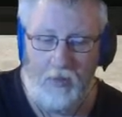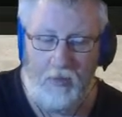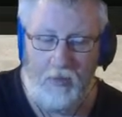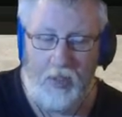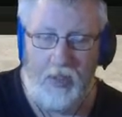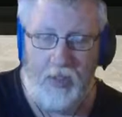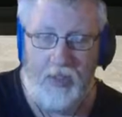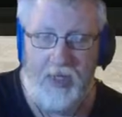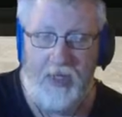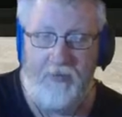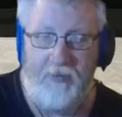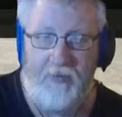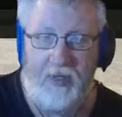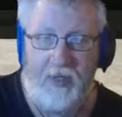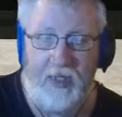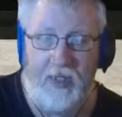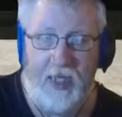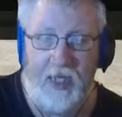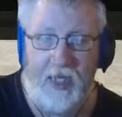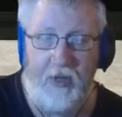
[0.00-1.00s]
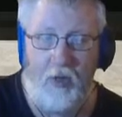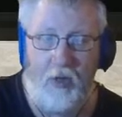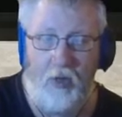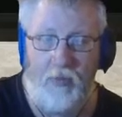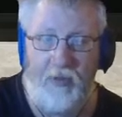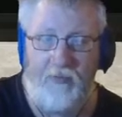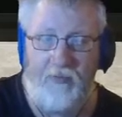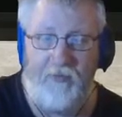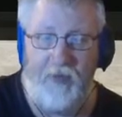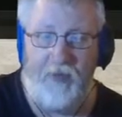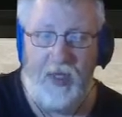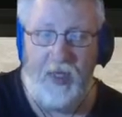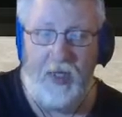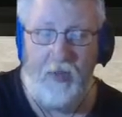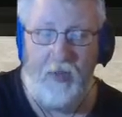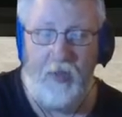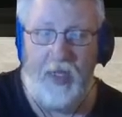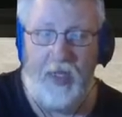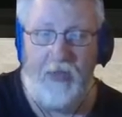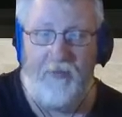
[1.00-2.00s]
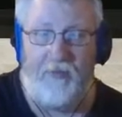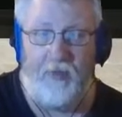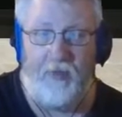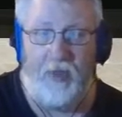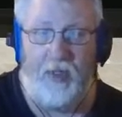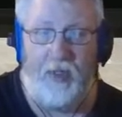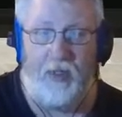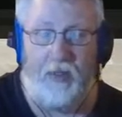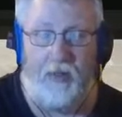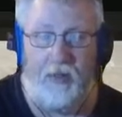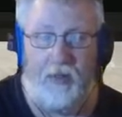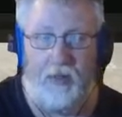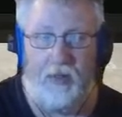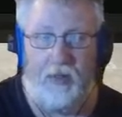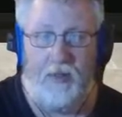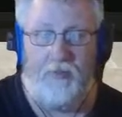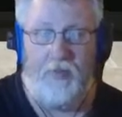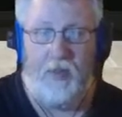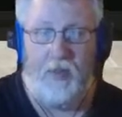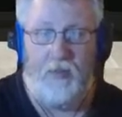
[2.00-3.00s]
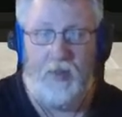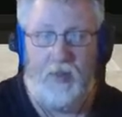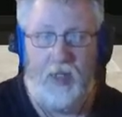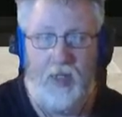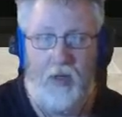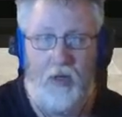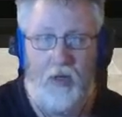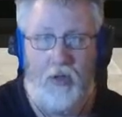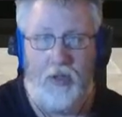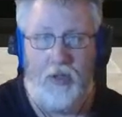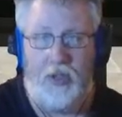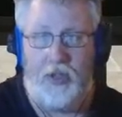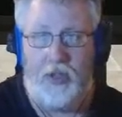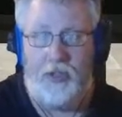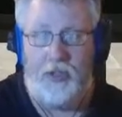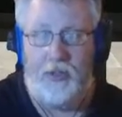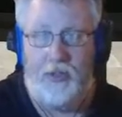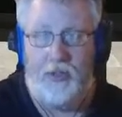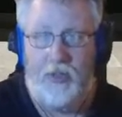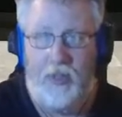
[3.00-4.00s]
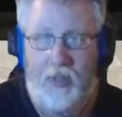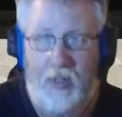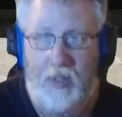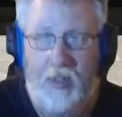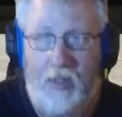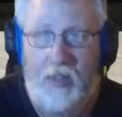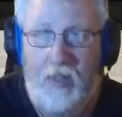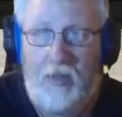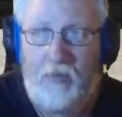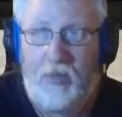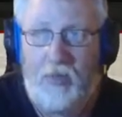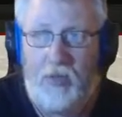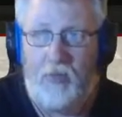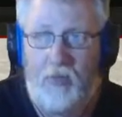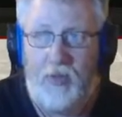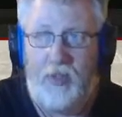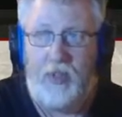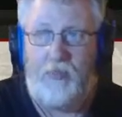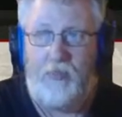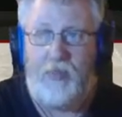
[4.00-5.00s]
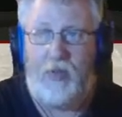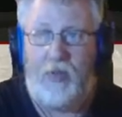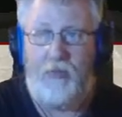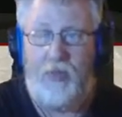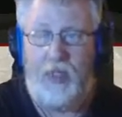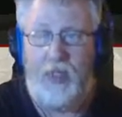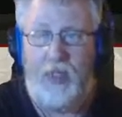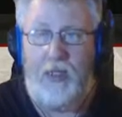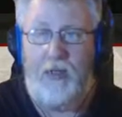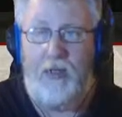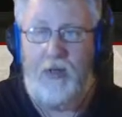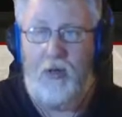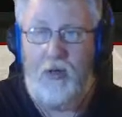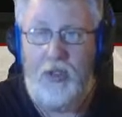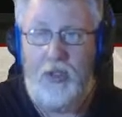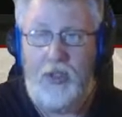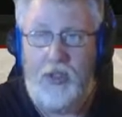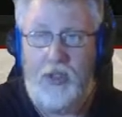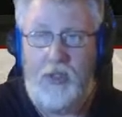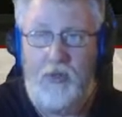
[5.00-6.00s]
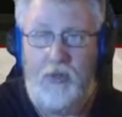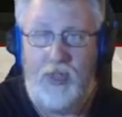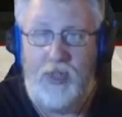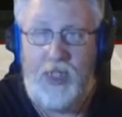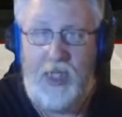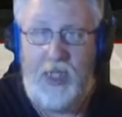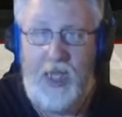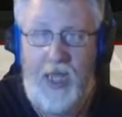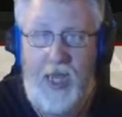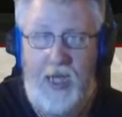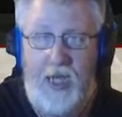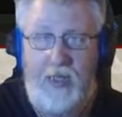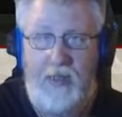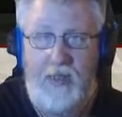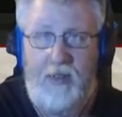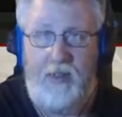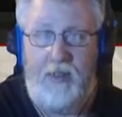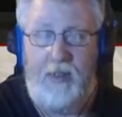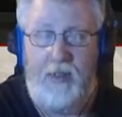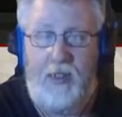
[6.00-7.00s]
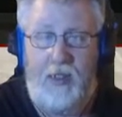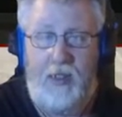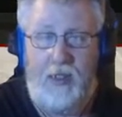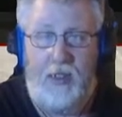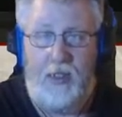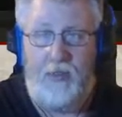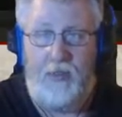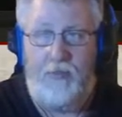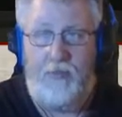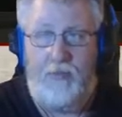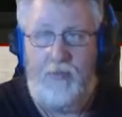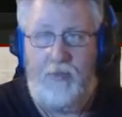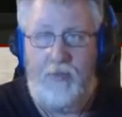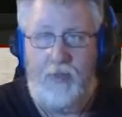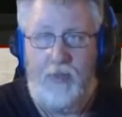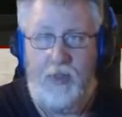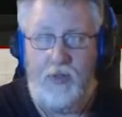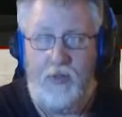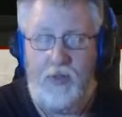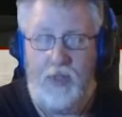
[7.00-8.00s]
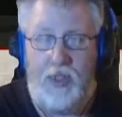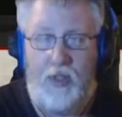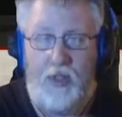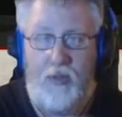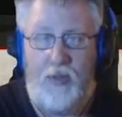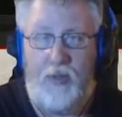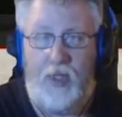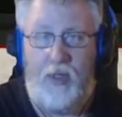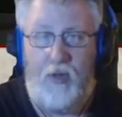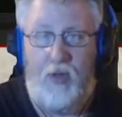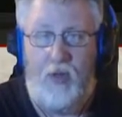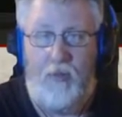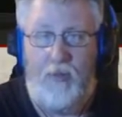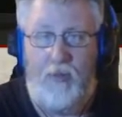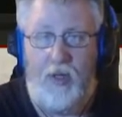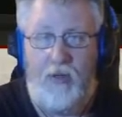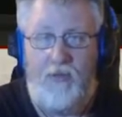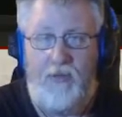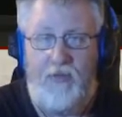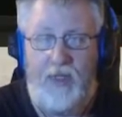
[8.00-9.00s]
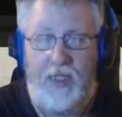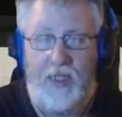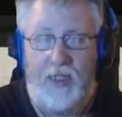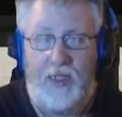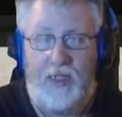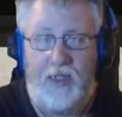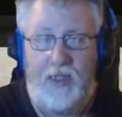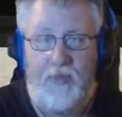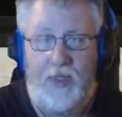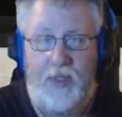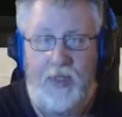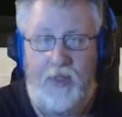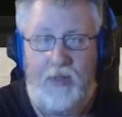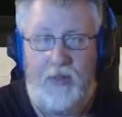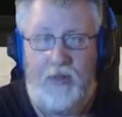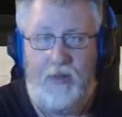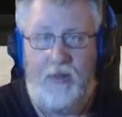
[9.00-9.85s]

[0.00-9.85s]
it definitely cannot be far away from a public launch, but when the public launch goes ahead, there'll still be a lot of bug fixing to be done.